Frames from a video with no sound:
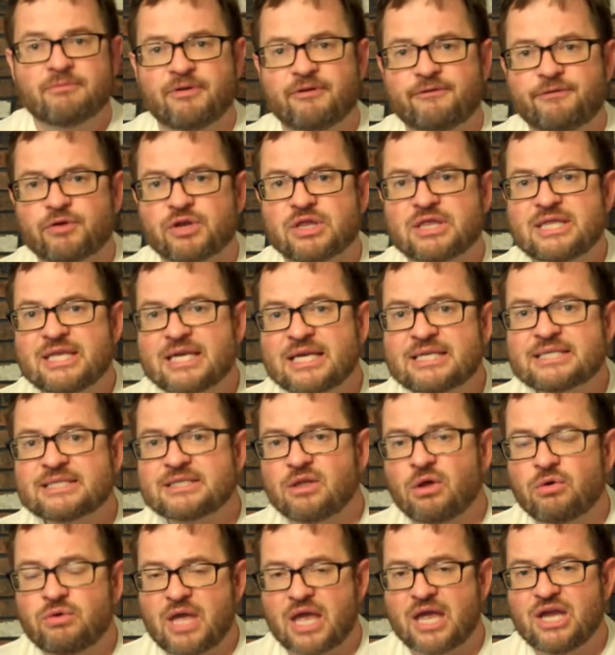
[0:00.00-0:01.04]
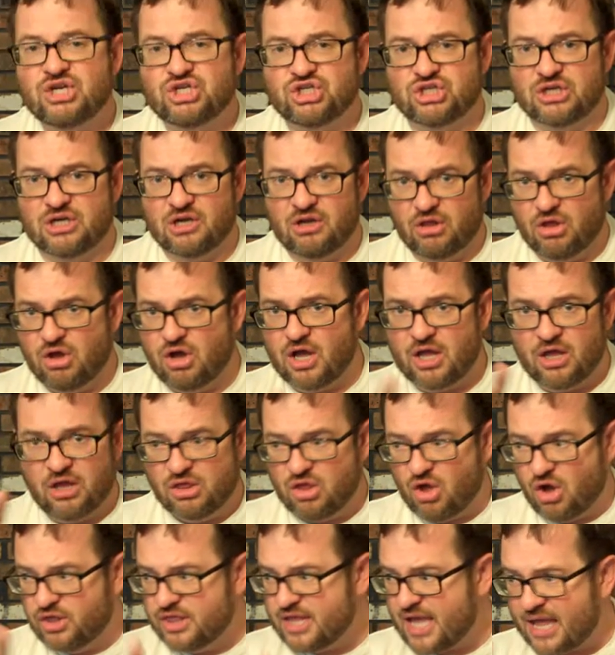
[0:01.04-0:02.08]
But for this location,
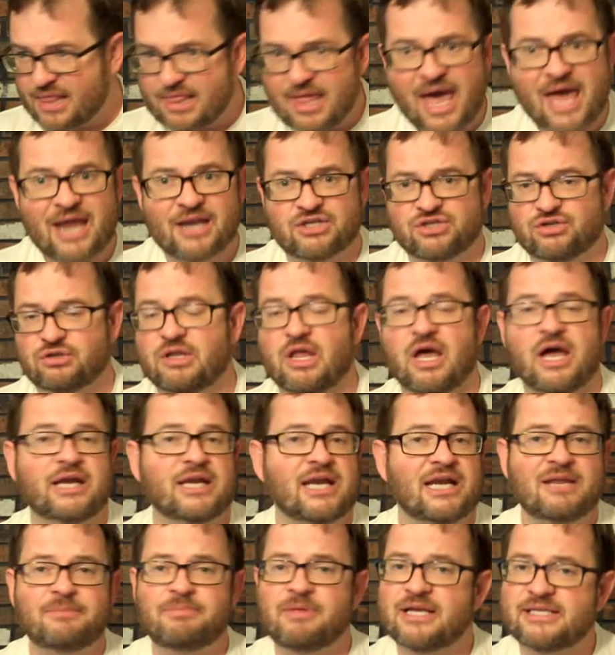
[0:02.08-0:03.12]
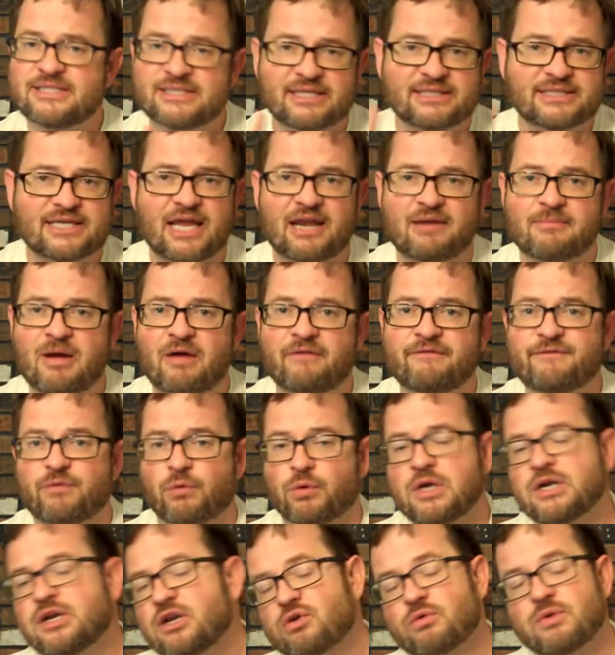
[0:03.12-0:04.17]
along that latitude line, any place that's at about
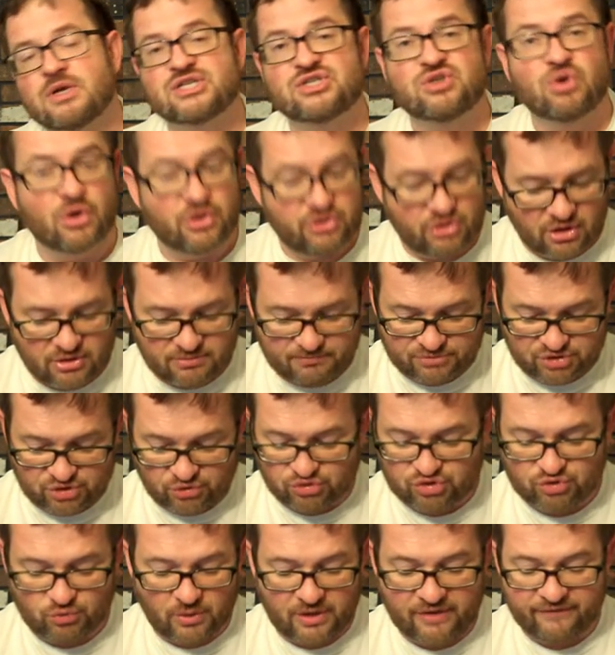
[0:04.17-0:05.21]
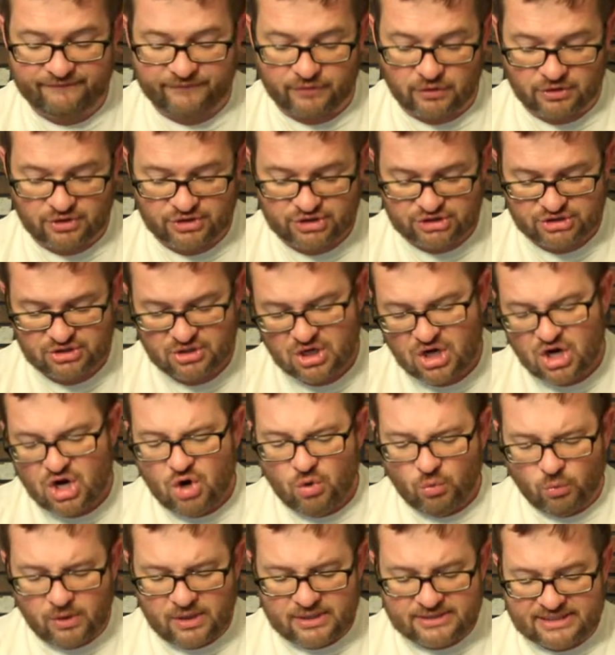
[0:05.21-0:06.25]
40 degrees north on June 21st,
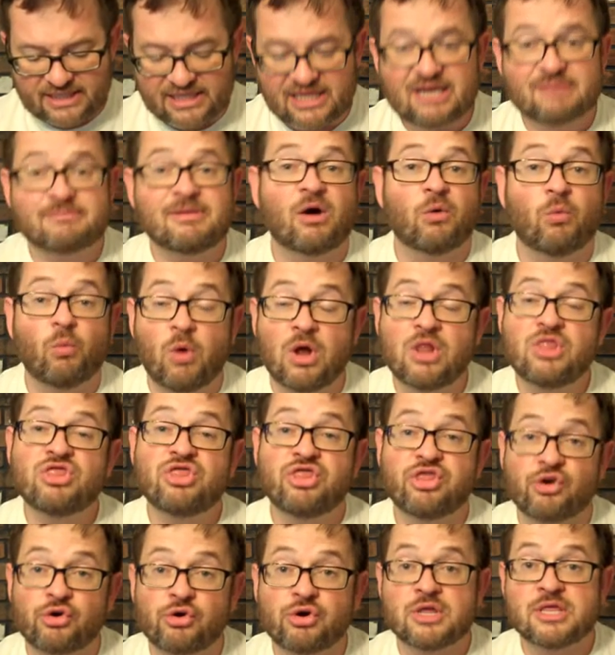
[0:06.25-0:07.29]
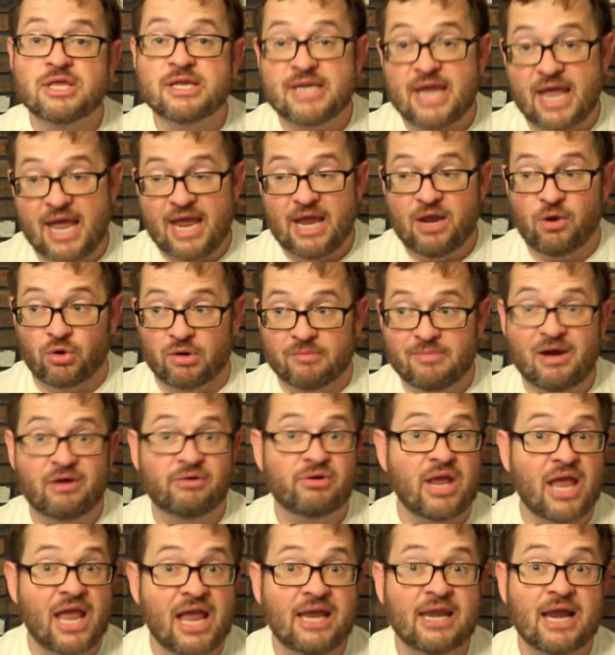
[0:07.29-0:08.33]
we're going to say that about one third of the day, or
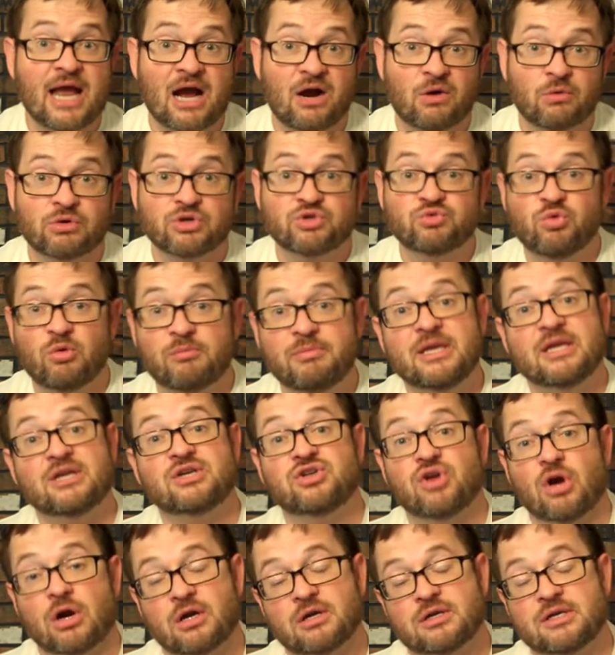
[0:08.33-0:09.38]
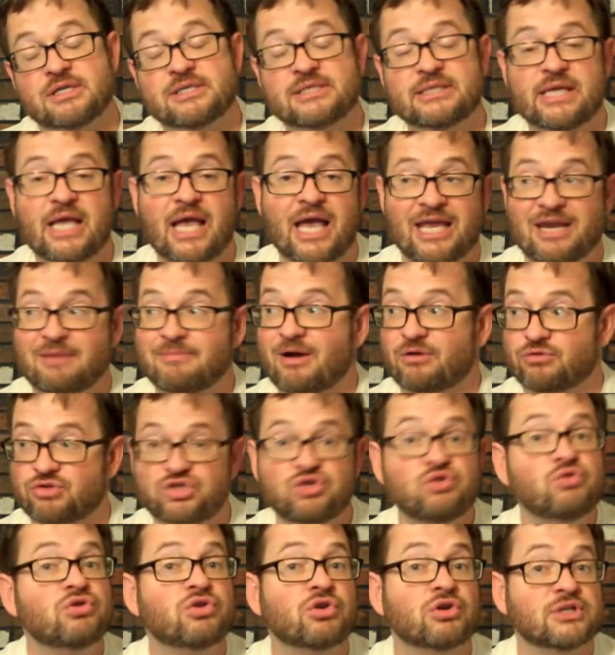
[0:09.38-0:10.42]
about eight hours, will be in darkness, and
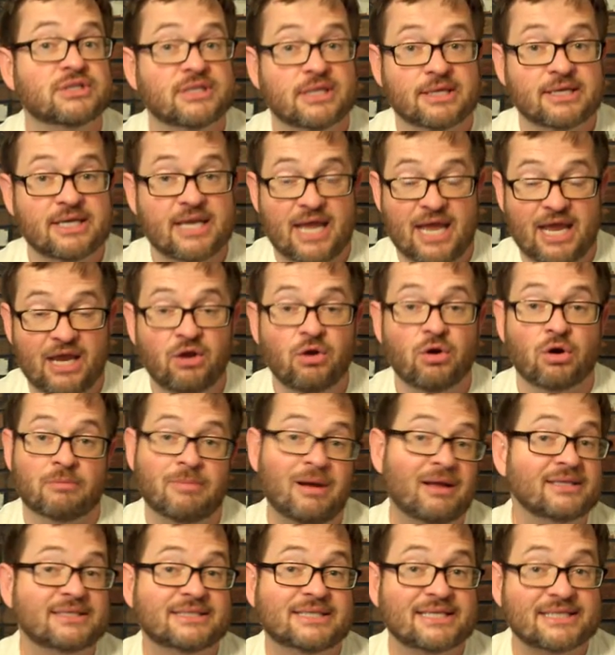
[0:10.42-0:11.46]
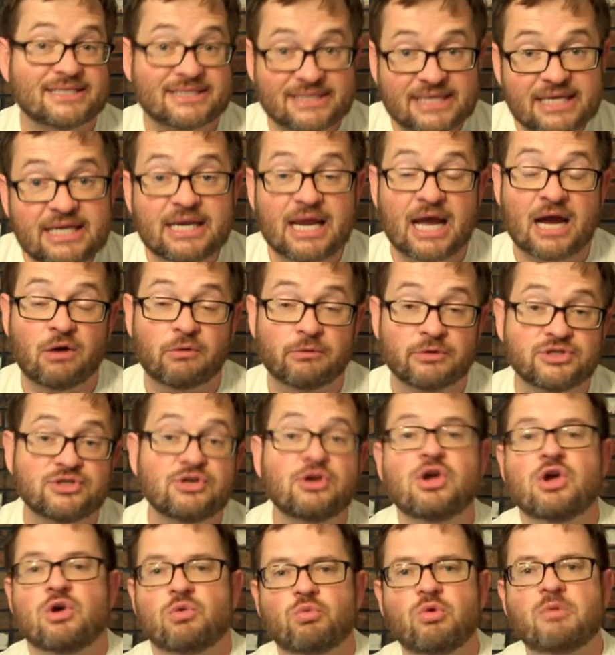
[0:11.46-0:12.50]
about two thirds of the day, or about 16
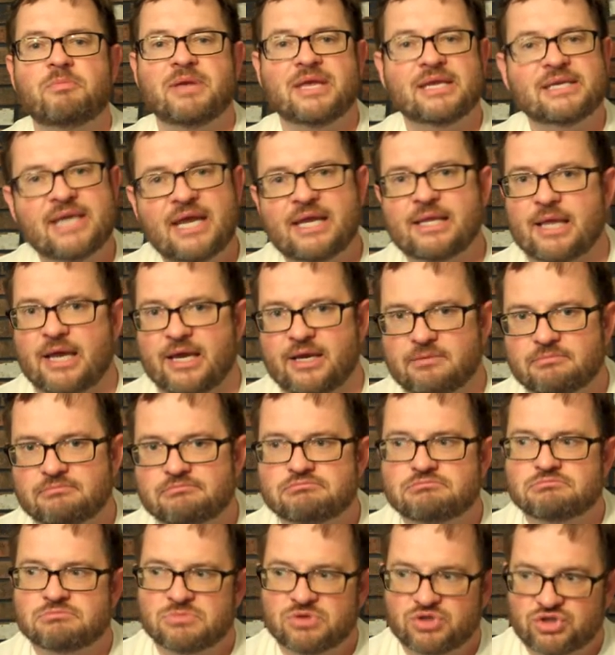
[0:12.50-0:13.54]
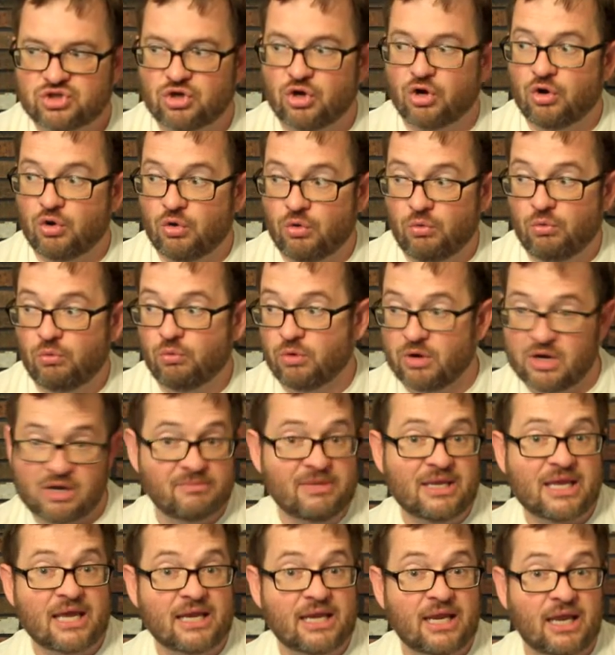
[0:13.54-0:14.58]
hours, will be in daylight. So we're
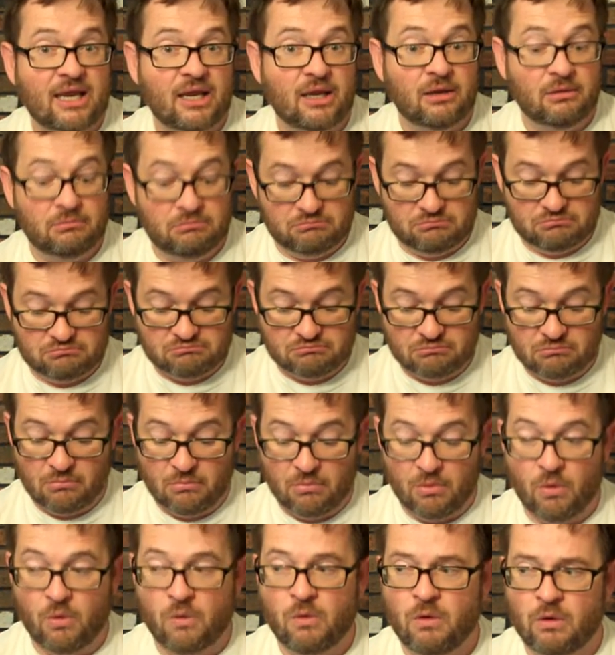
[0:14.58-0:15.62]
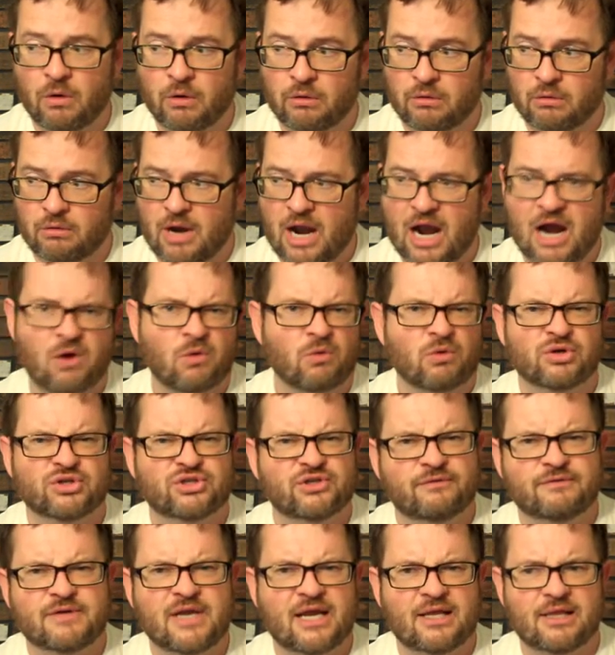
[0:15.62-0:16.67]
going to be getting more
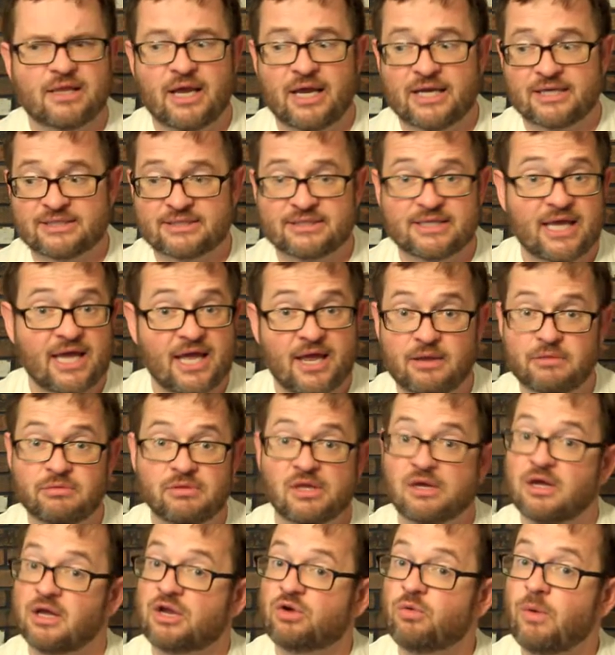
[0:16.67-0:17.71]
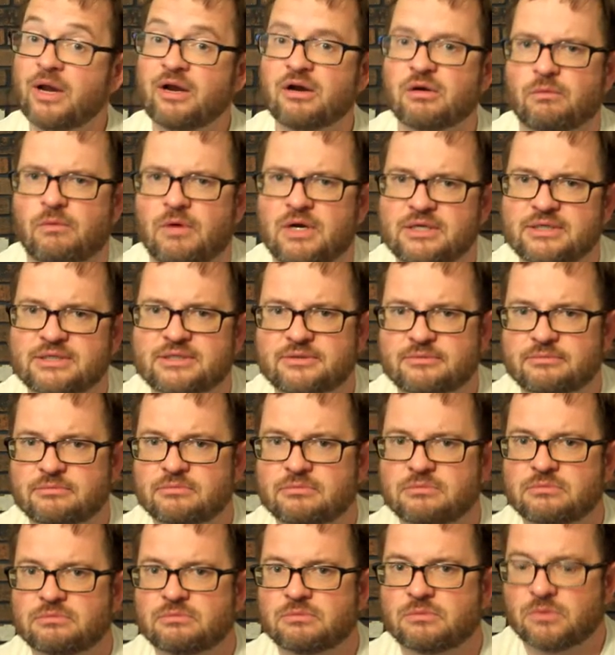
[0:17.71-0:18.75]
hours of daylight than the equator was
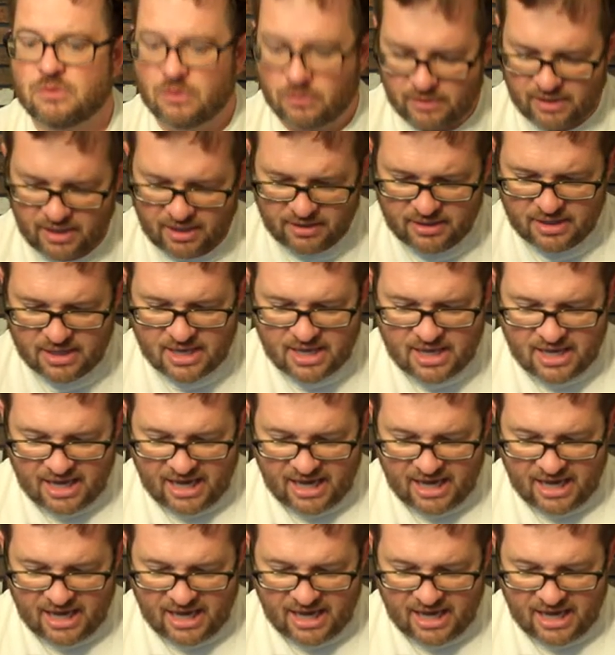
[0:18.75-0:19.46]
okay?